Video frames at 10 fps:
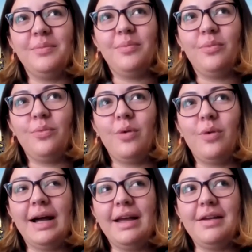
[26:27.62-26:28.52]
what
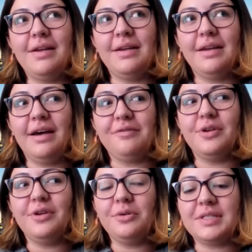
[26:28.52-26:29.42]
I have
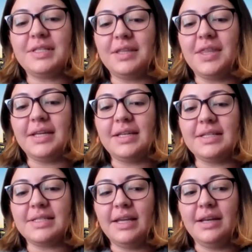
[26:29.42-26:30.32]
noticed,
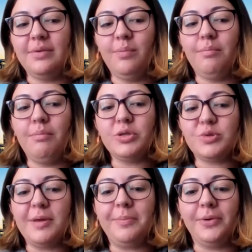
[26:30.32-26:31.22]
is that
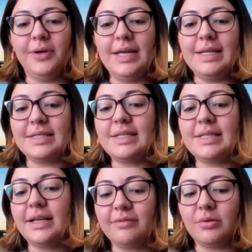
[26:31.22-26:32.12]
most people in
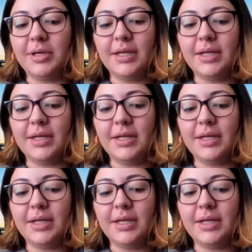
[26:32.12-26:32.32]
city government,